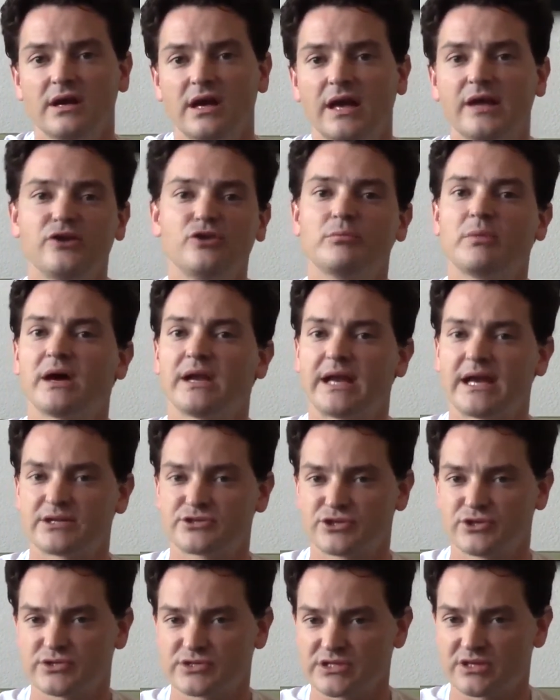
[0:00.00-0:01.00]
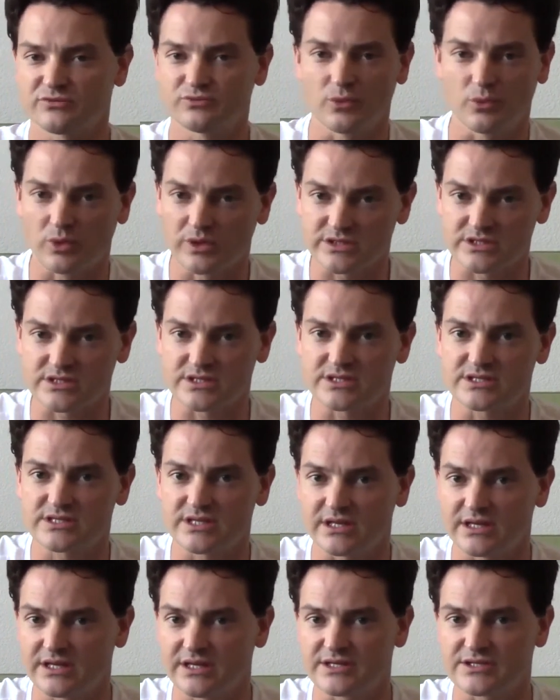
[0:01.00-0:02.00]
And you might ask yourself, well, what's the
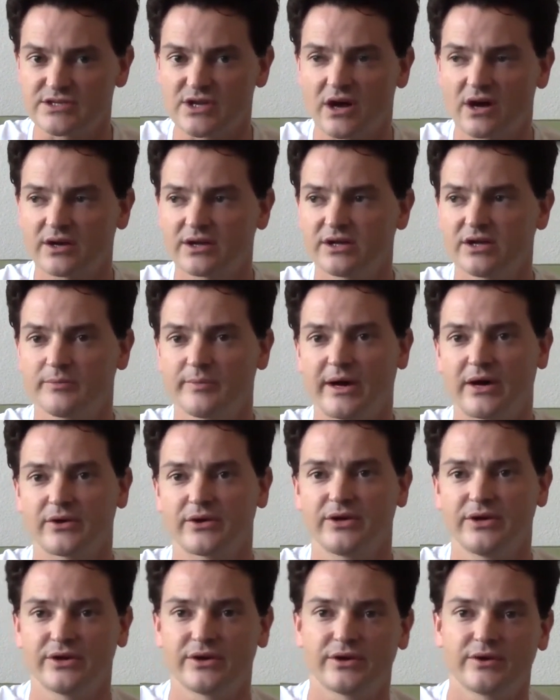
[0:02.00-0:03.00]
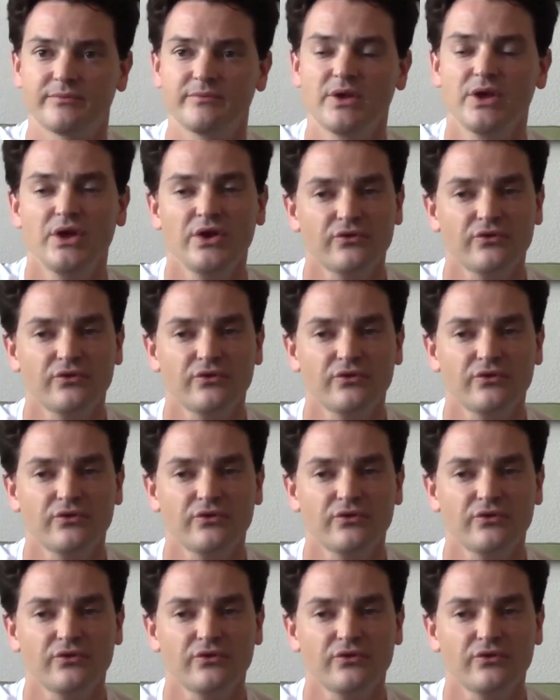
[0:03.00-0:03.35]
sin he's talking about here?